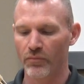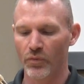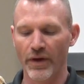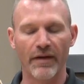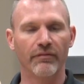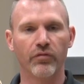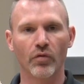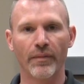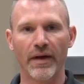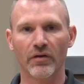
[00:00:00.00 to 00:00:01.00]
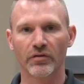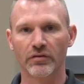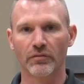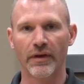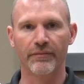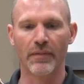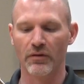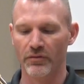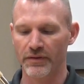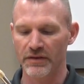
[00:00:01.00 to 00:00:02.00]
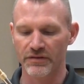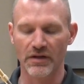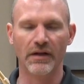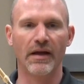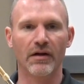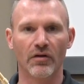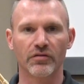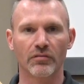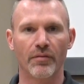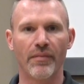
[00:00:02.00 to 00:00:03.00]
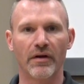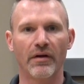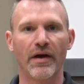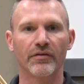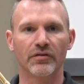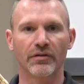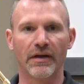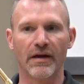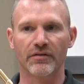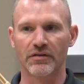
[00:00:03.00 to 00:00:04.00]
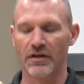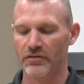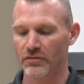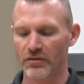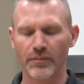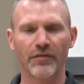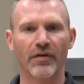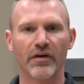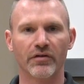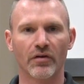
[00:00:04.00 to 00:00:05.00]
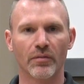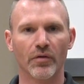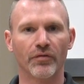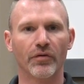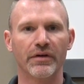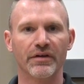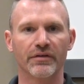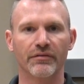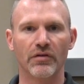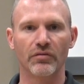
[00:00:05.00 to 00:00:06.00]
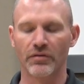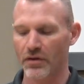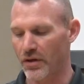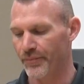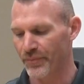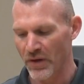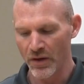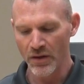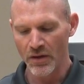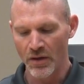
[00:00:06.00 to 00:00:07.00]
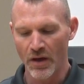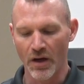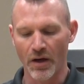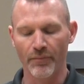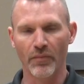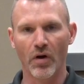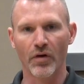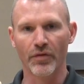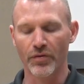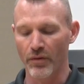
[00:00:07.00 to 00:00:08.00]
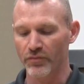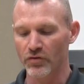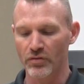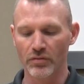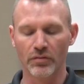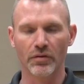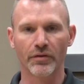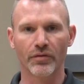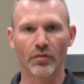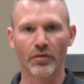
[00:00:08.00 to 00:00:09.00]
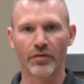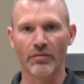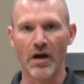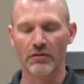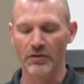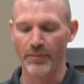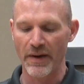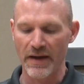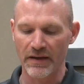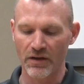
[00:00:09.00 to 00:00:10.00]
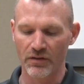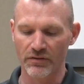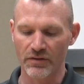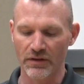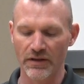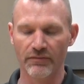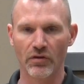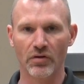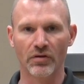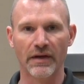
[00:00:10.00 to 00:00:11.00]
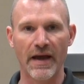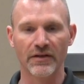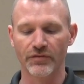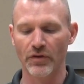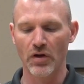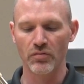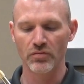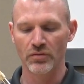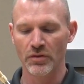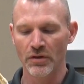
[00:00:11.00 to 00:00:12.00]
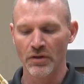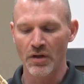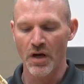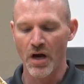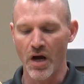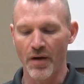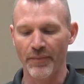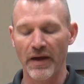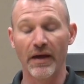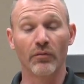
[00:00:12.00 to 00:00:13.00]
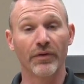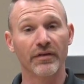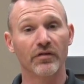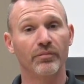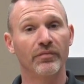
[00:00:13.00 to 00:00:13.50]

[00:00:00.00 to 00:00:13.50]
We have full metal, so we have metal on the inside and also a metal housing on the outside. So it's going to be very durable for years of use to come. Our thumb screw or throttle in the back here is going to give you your gas flow. And with this